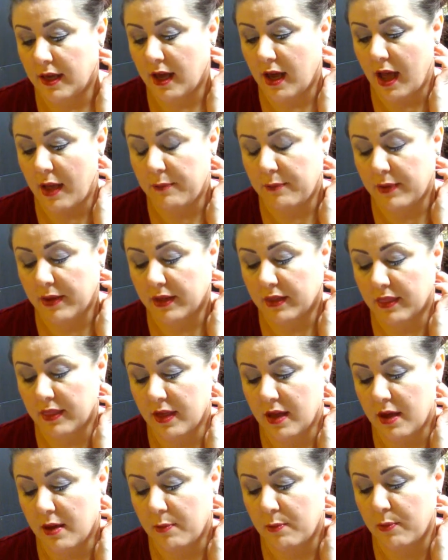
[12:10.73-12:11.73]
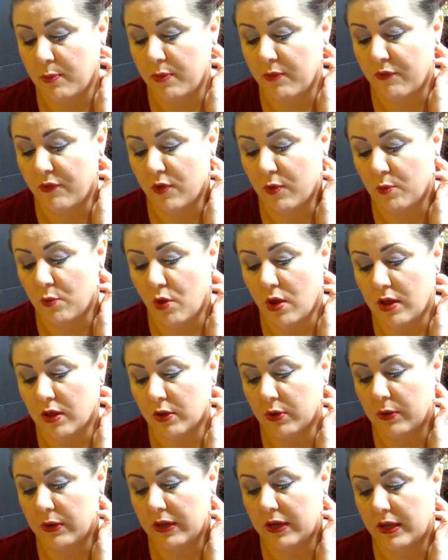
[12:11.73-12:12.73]
I picked up from
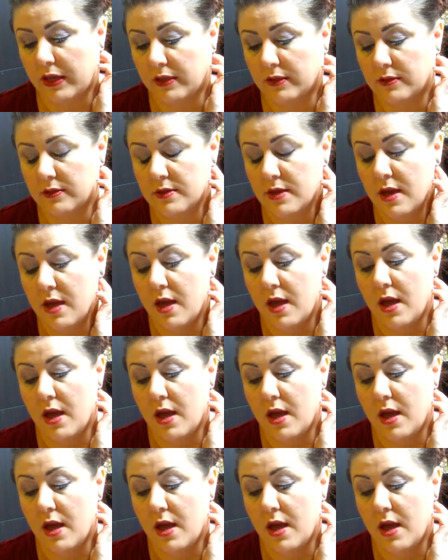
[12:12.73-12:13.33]
Walgreens